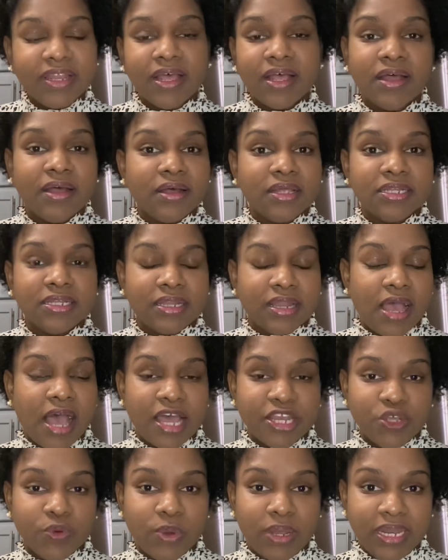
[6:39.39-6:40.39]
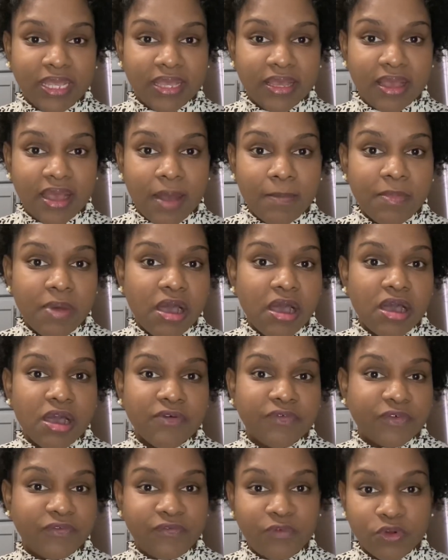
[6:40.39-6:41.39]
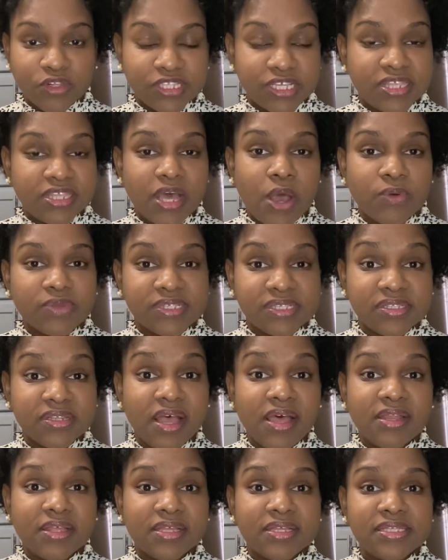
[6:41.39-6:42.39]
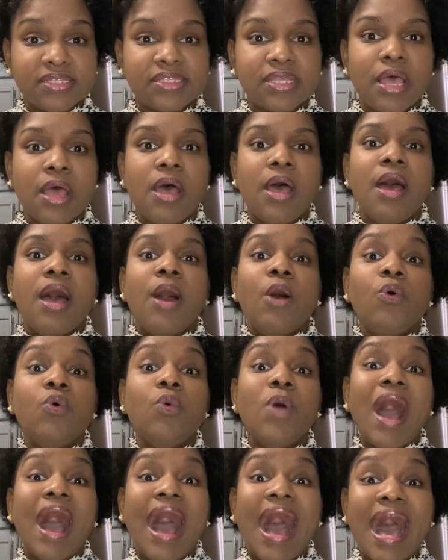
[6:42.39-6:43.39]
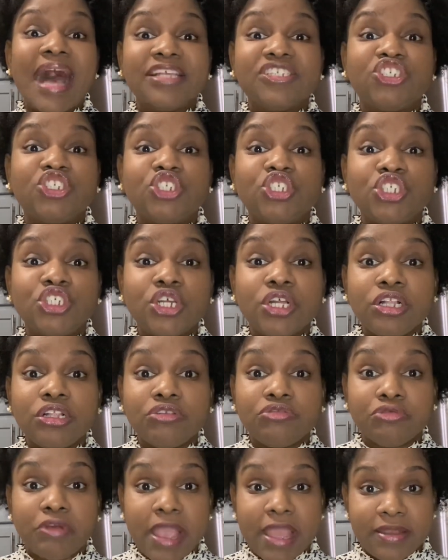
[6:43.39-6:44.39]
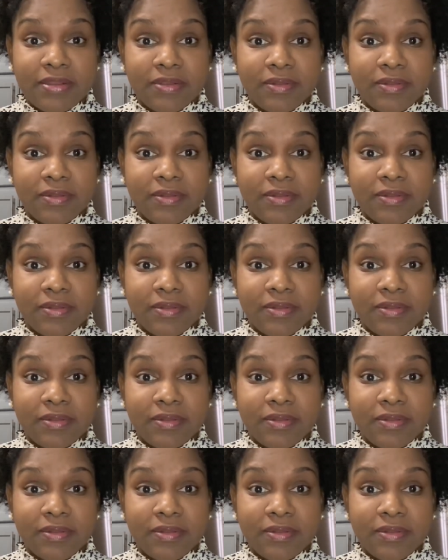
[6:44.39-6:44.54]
an annual income of $40,000 who has children